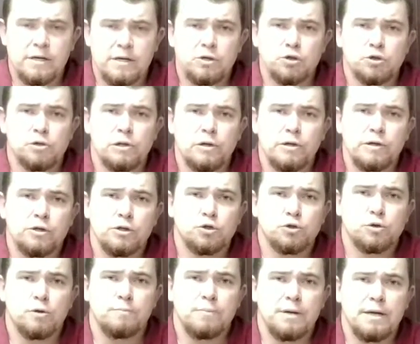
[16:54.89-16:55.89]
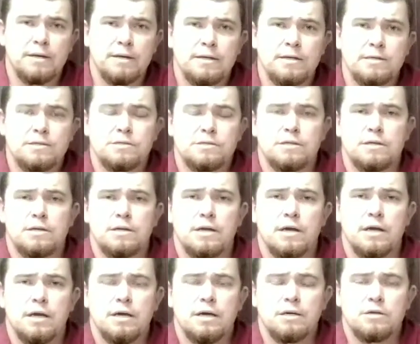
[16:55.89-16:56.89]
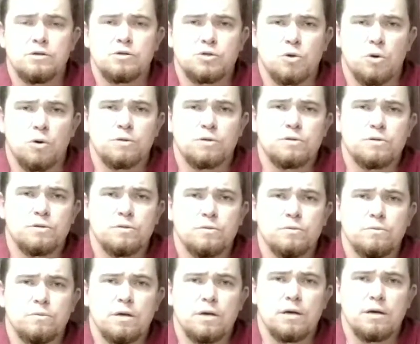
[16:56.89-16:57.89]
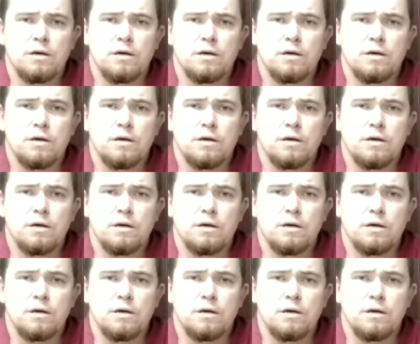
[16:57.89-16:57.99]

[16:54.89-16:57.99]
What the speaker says: and as you look at your appendix and you start to